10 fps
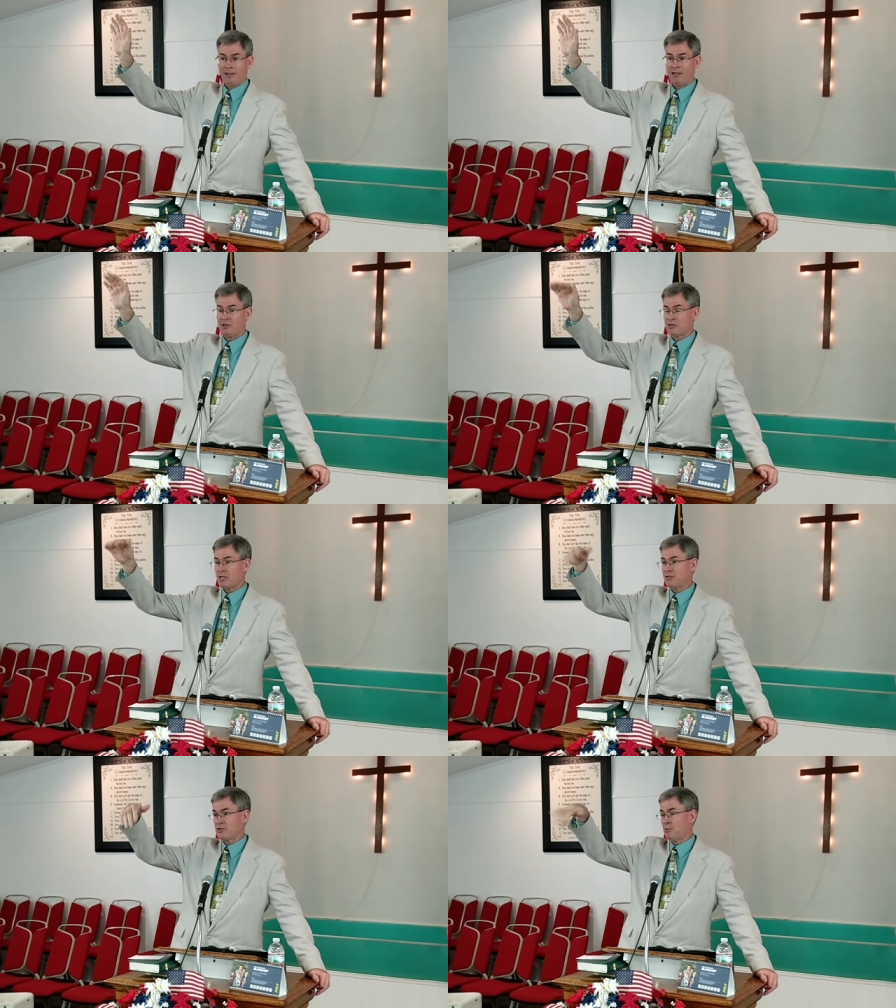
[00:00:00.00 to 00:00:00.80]
And it
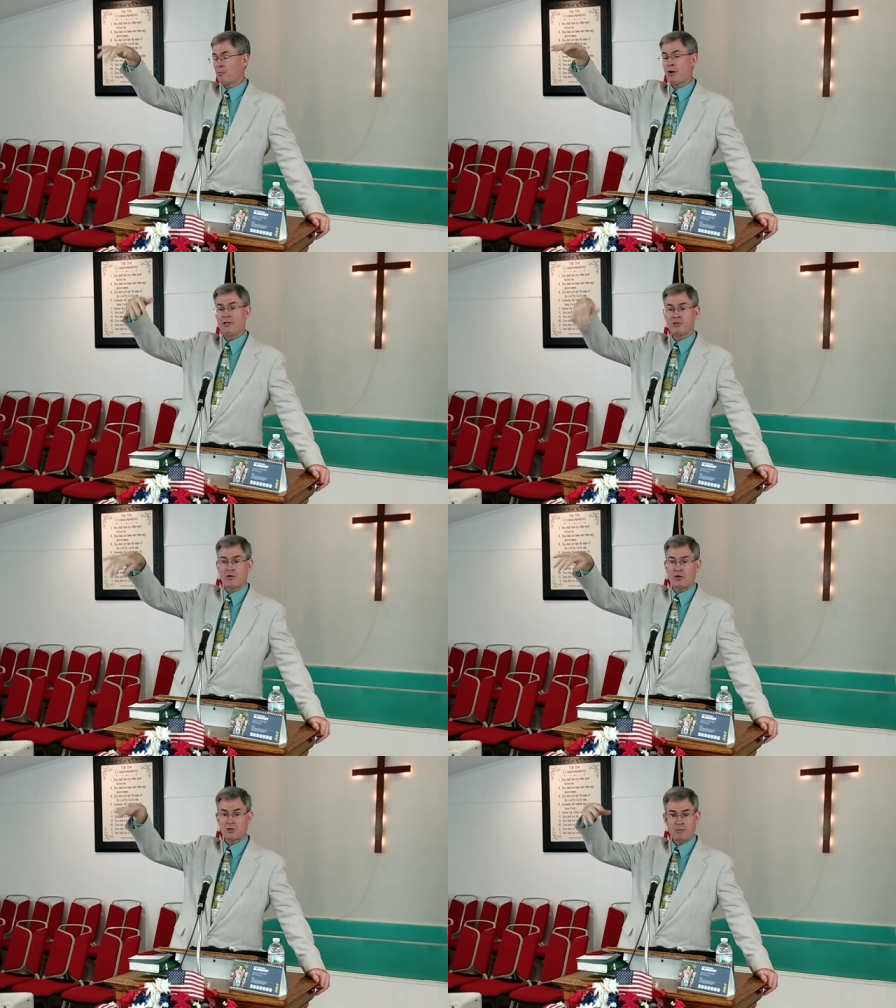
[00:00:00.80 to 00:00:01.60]
says that the praise
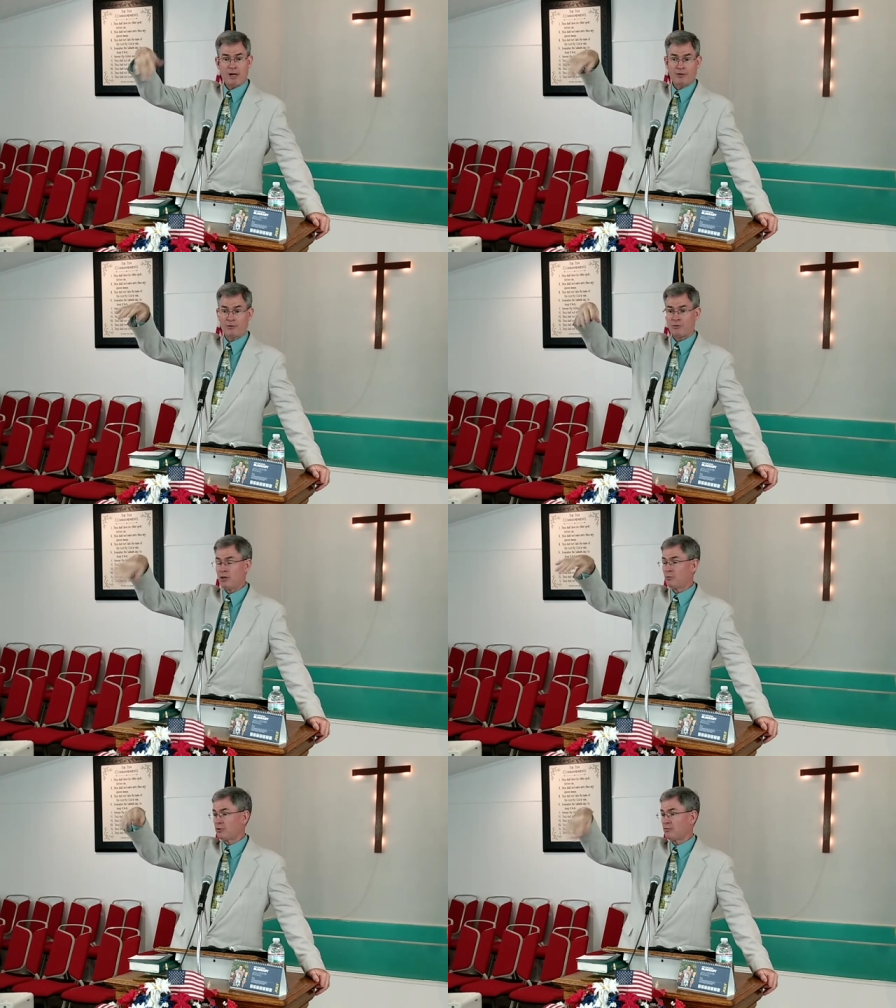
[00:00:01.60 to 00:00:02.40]
starts around the
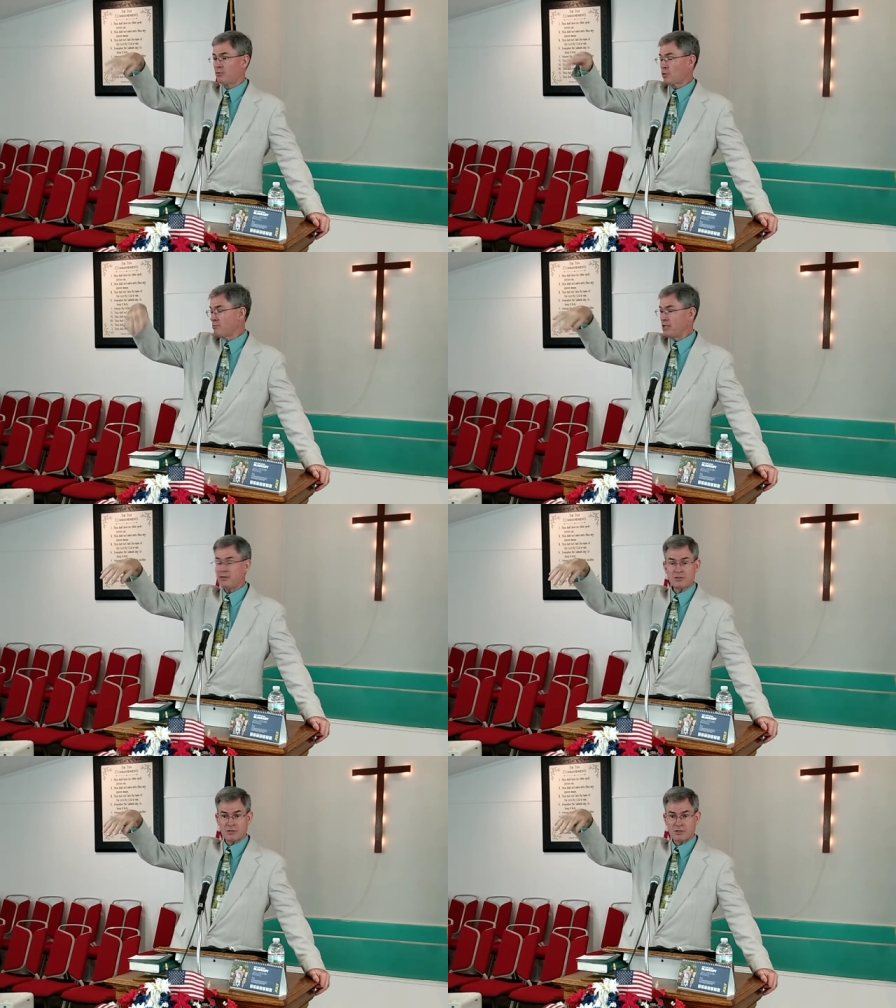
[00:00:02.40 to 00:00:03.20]
throne with the four
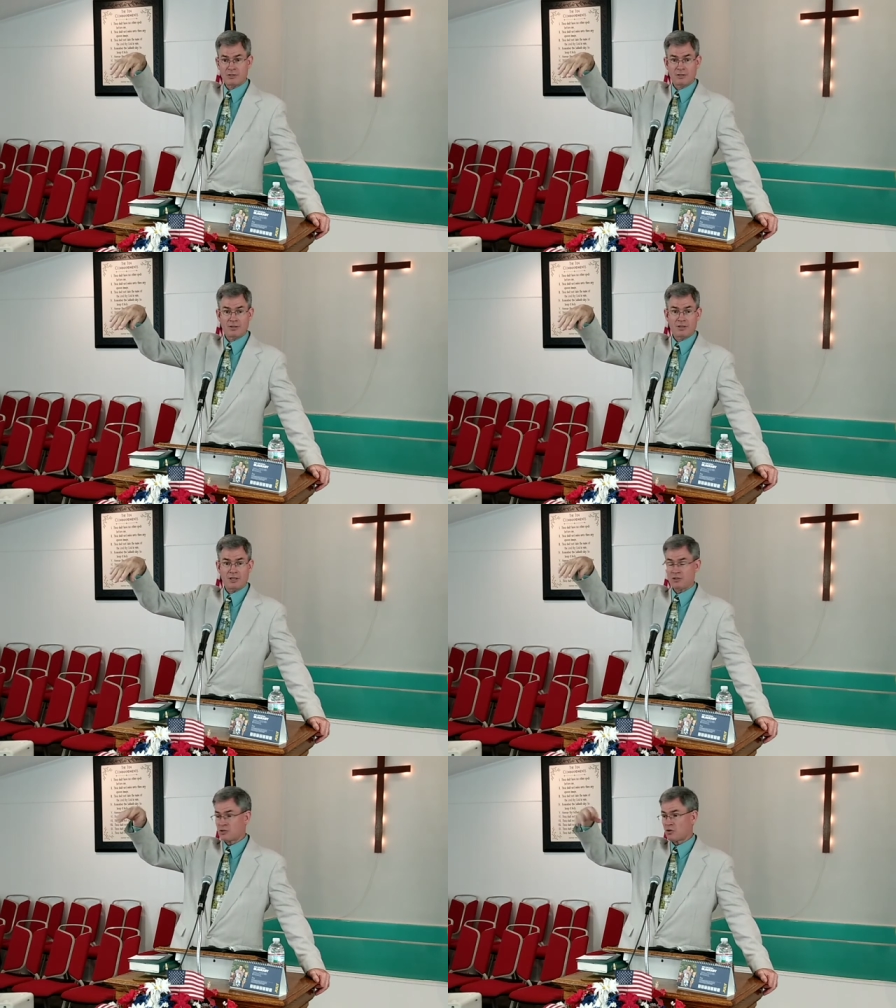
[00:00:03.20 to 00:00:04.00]
beasts. It